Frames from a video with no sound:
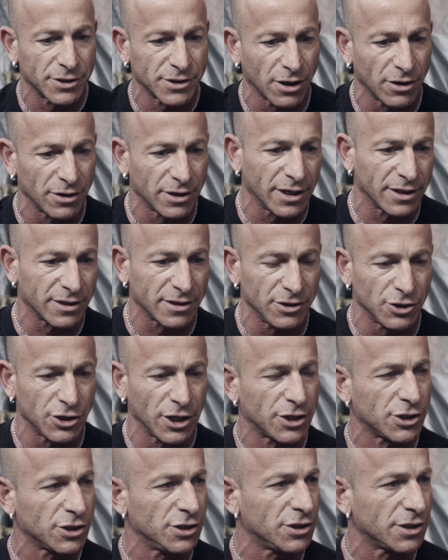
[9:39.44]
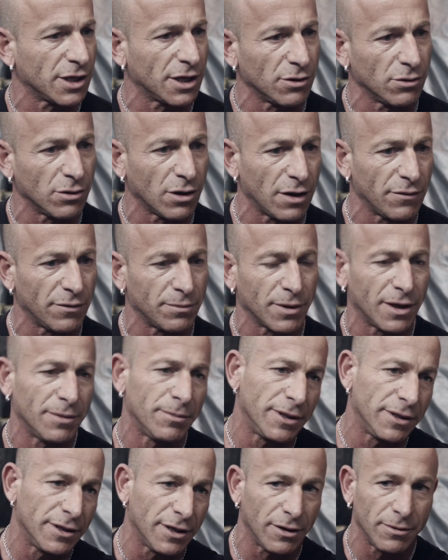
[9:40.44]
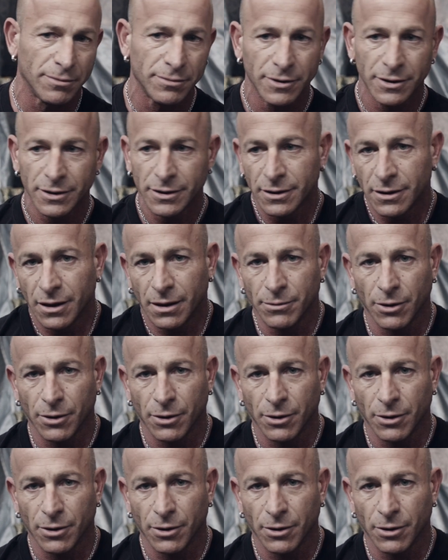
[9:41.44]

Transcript: so I get injections done all over the place. I mean, you know, I'm